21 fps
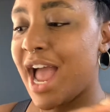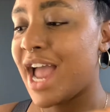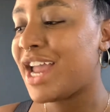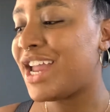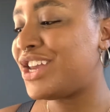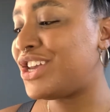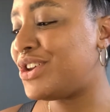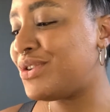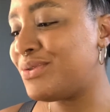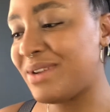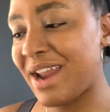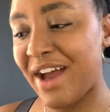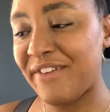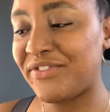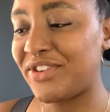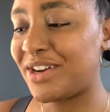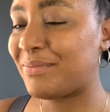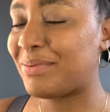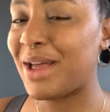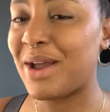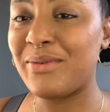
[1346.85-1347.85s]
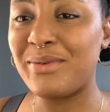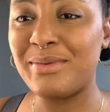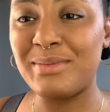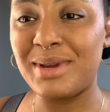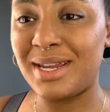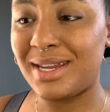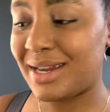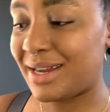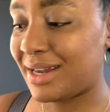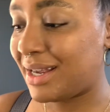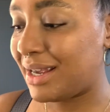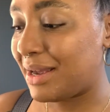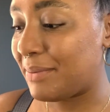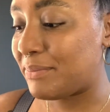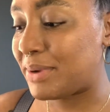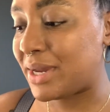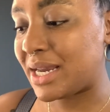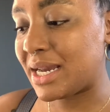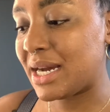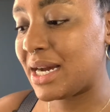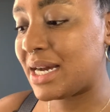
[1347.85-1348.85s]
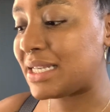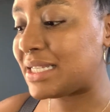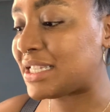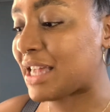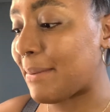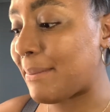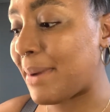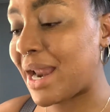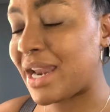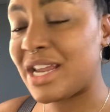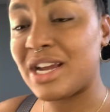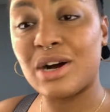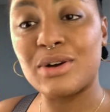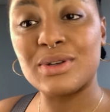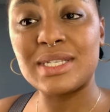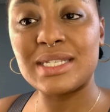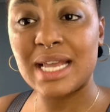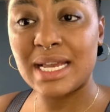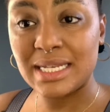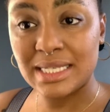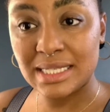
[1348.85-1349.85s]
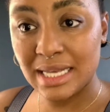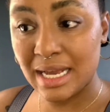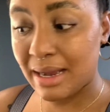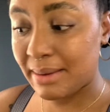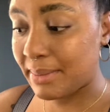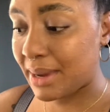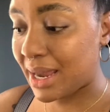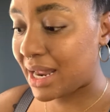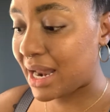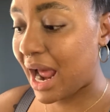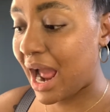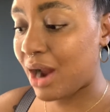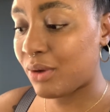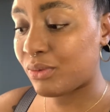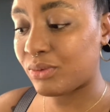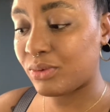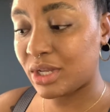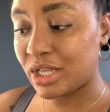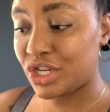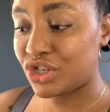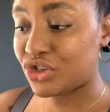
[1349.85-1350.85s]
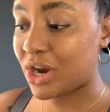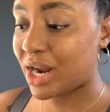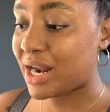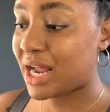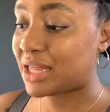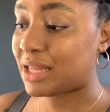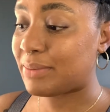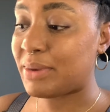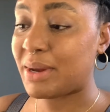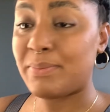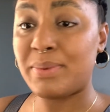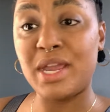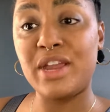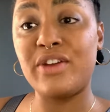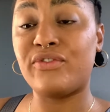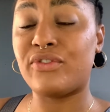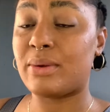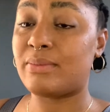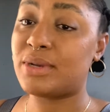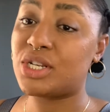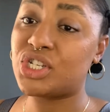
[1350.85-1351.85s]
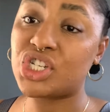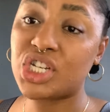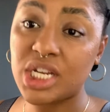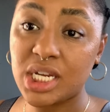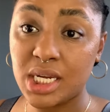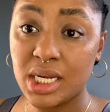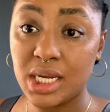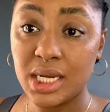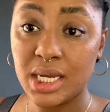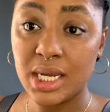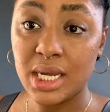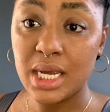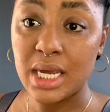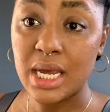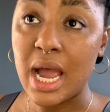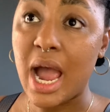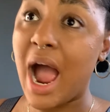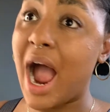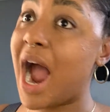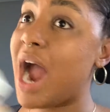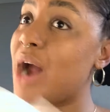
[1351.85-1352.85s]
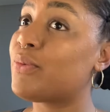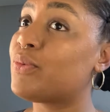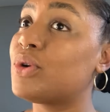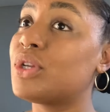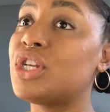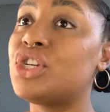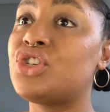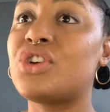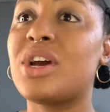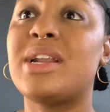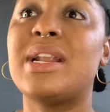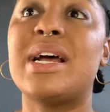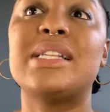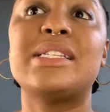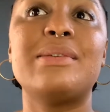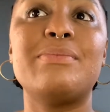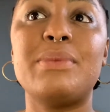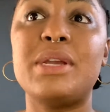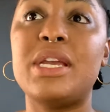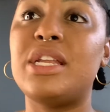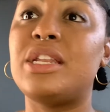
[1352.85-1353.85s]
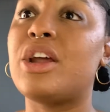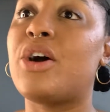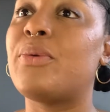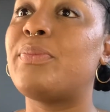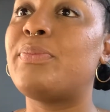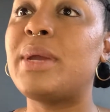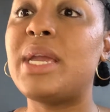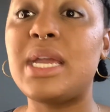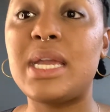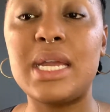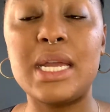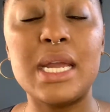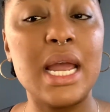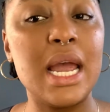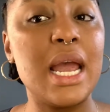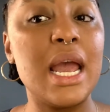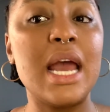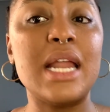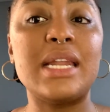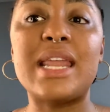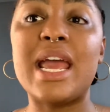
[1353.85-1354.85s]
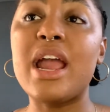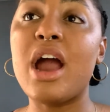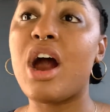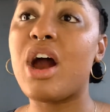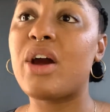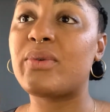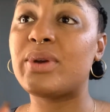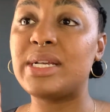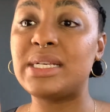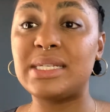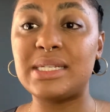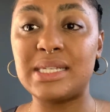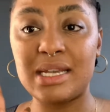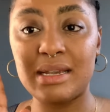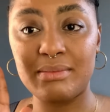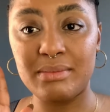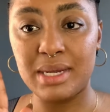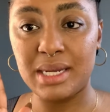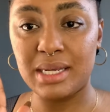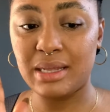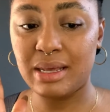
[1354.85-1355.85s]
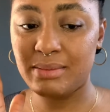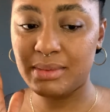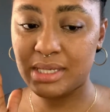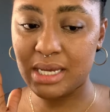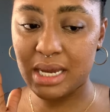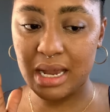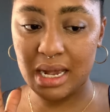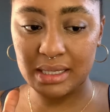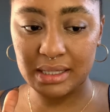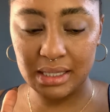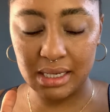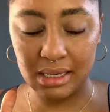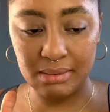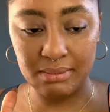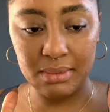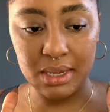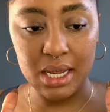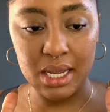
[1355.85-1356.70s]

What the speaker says: You not finna play with me because somebody gonna say something, and I really try not to be P from the G. I really try not to be no P. They already seen me. Let me tell y'all something.